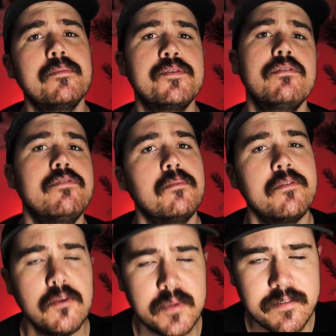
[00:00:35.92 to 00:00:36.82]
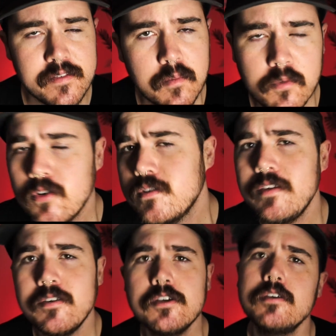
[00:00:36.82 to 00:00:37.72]
films, new films, films I haven't seen before,
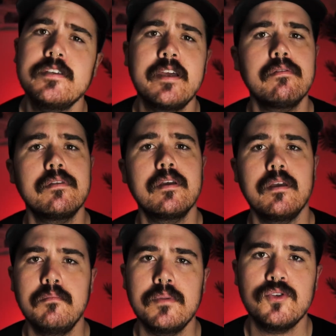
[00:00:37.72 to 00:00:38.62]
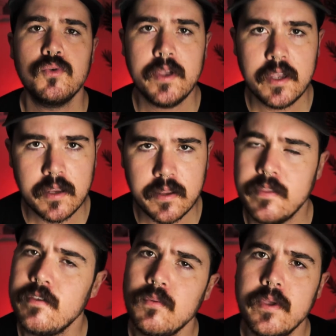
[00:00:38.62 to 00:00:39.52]
TV shows and everything in between. And
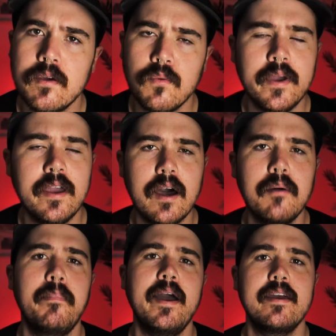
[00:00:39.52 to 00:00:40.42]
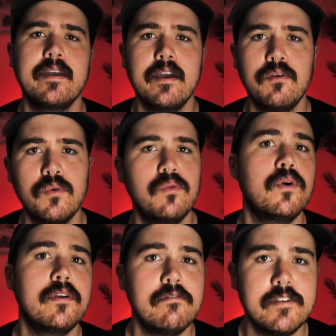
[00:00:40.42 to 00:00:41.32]
this week we are back again with
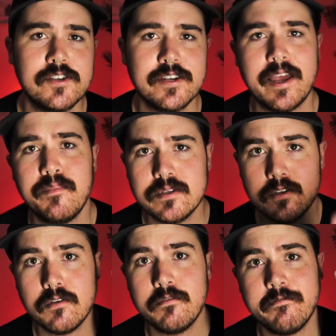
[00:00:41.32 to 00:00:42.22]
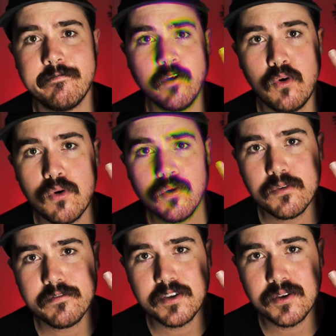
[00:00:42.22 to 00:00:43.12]
WandaVision episode 4
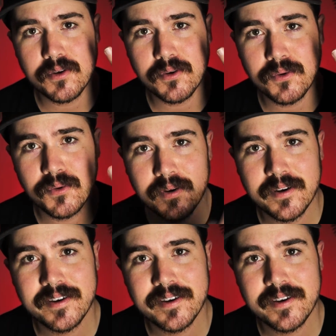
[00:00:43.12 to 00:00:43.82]
review.